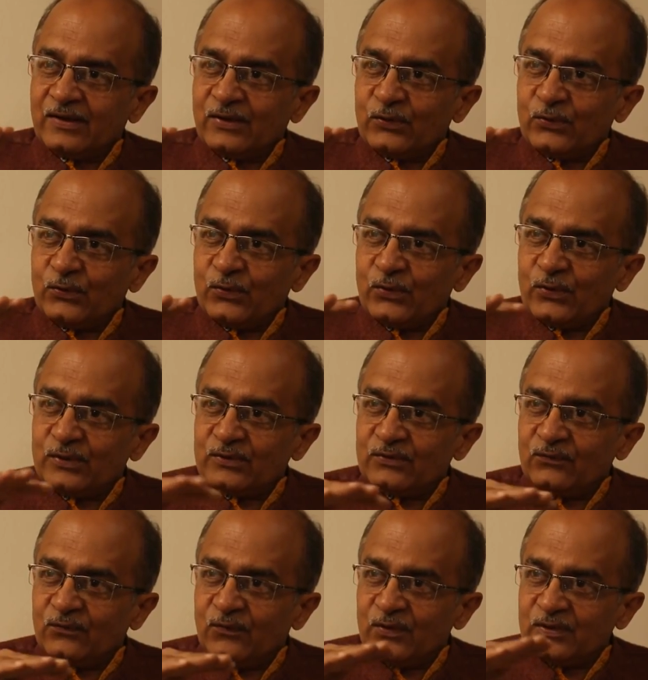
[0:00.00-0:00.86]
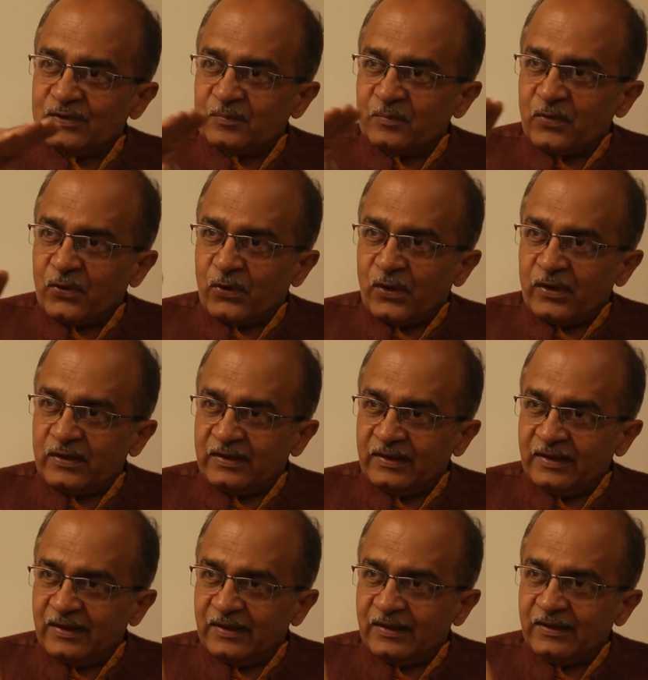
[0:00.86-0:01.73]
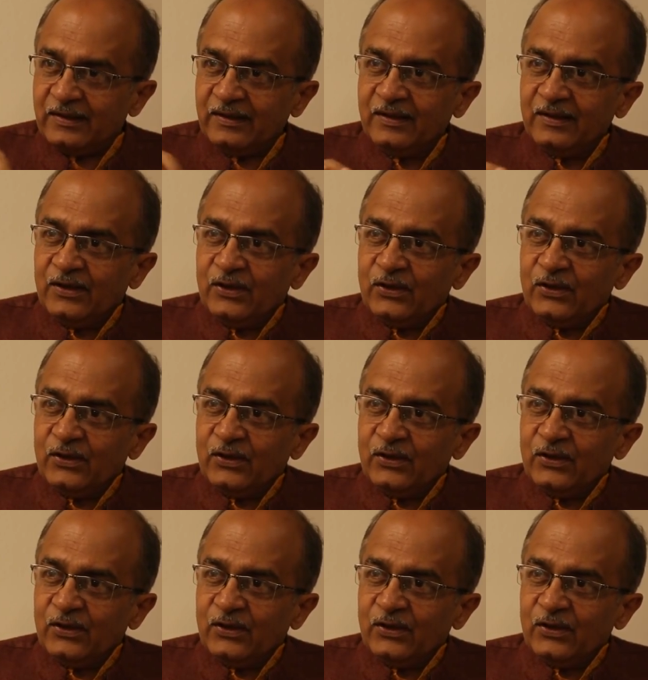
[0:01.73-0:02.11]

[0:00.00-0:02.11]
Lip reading: crores was brought in